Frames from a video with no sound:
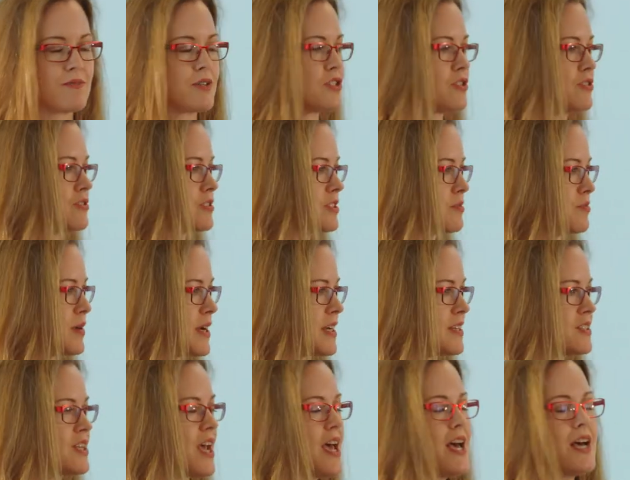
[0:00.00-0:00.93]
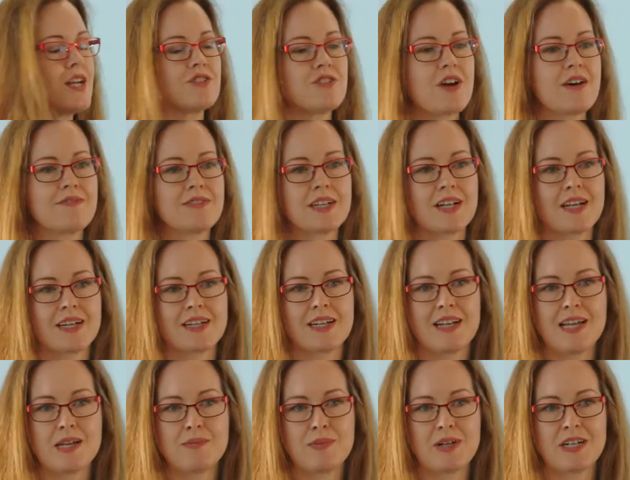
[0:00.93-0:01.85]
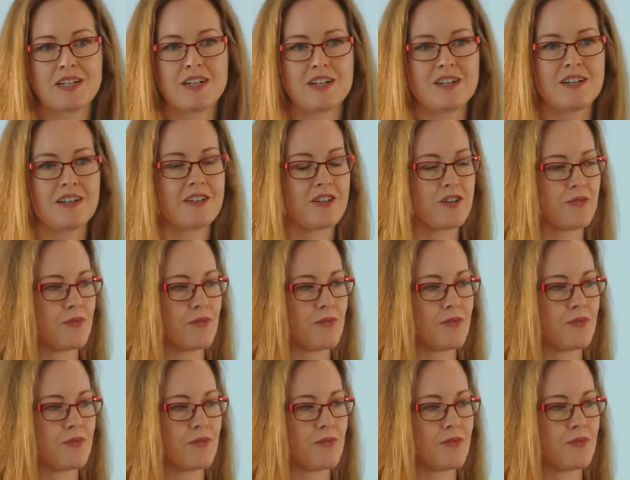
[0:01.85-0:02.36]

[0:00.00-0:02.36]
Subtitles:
We talked about traffic light labelling earlier,